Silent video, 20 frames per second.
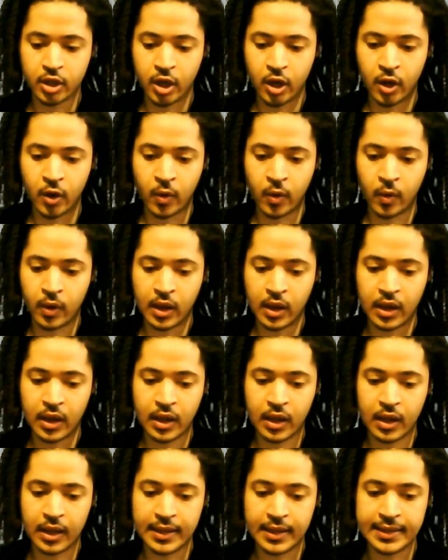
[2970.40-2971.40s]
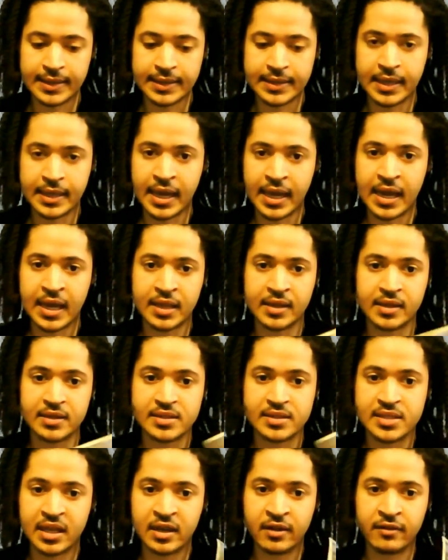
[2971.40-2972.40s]
you know,
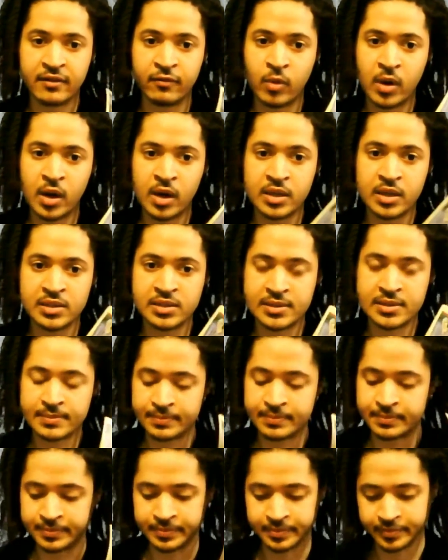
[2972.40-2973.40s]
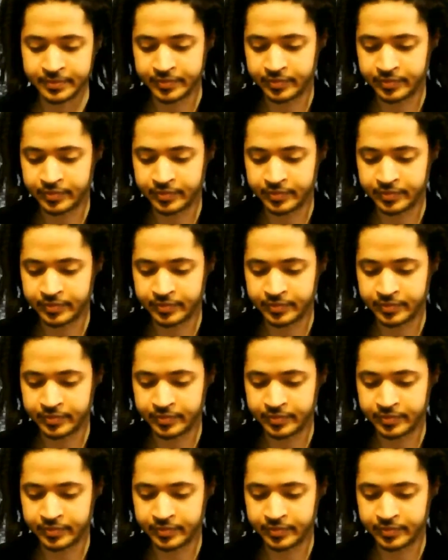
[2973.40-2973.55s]
yeah, 10 of Wands.